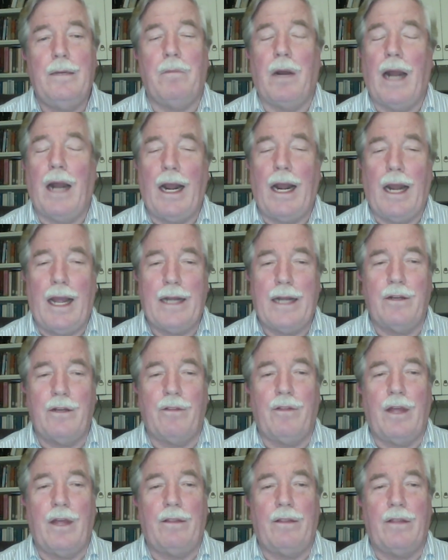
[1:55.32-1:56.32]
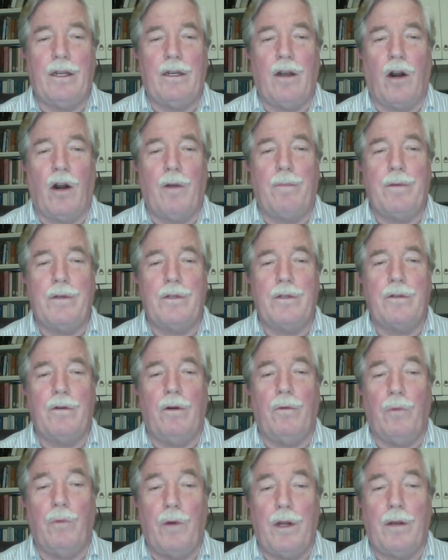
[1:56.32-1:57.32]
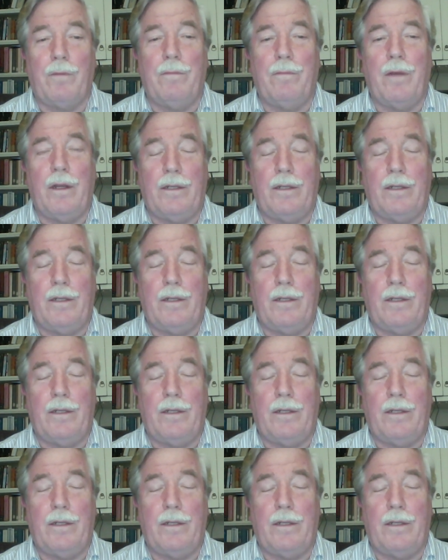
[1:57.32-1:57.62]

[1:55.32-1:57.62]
But I like to think that DARPA's real,